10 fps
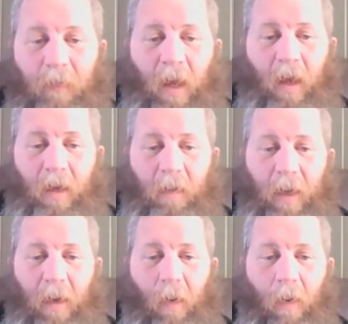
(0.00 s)
It can be
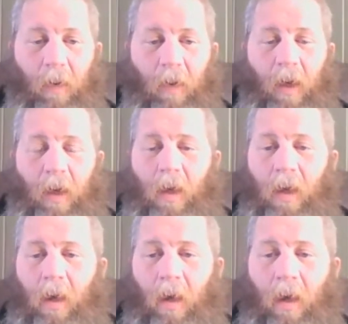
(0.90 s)
hard
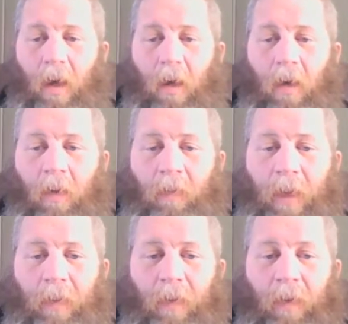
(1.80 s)
on
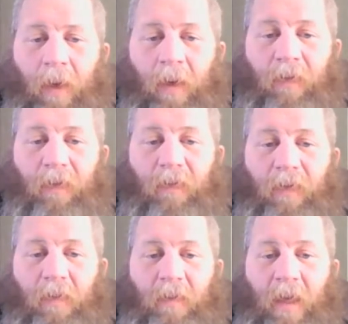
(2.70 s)
people, and if
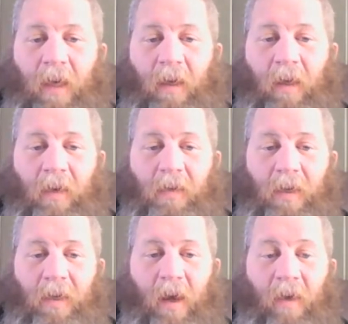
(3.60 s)
something's getting close
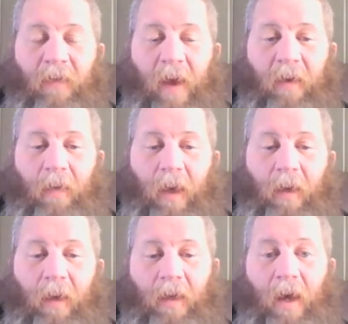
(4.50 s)
and you got to evacuate,
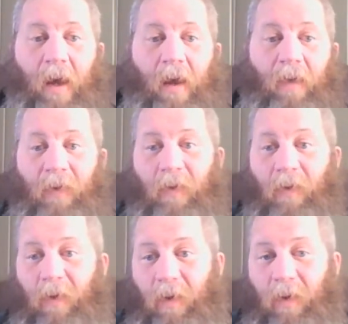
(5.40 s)
and then you got, if
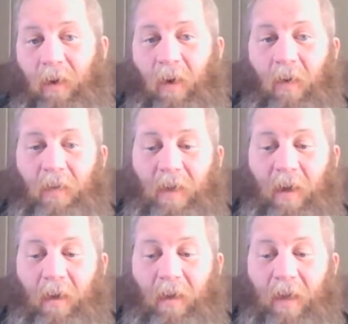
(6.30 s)
you're a
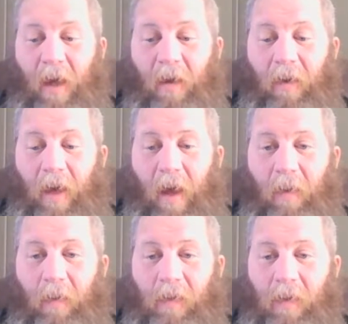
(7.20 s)
homesteader that's got all the
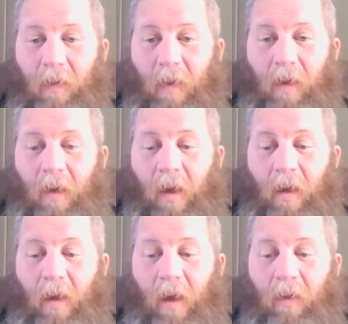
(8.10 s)
animals and
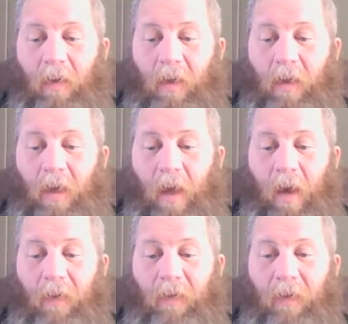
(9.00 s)
whatnot, not only do you
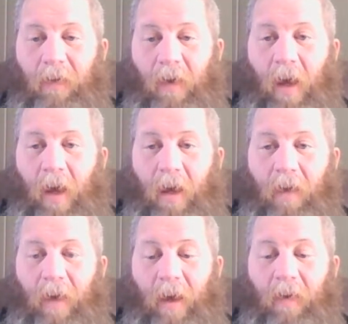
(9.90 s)
have to
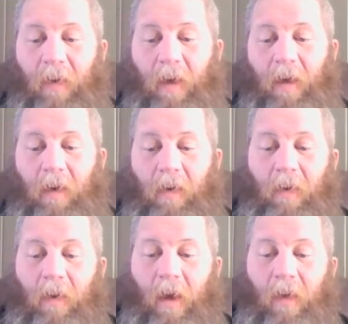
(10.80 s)
evacuate you,
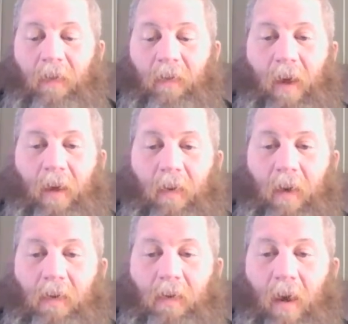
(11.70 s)
you have to
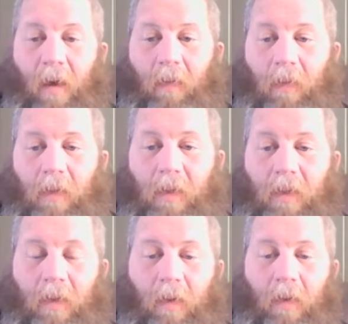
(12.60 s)
evacuate your animals
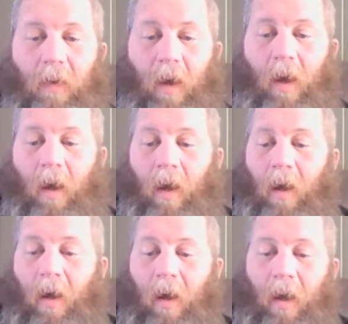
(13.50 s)
too,
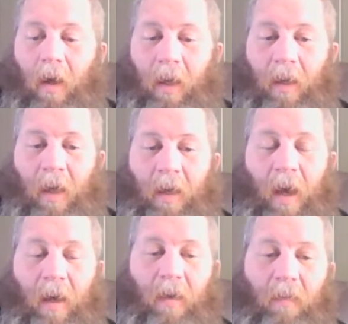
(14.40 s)
and
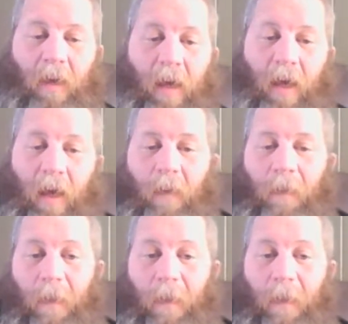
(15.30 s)
that can be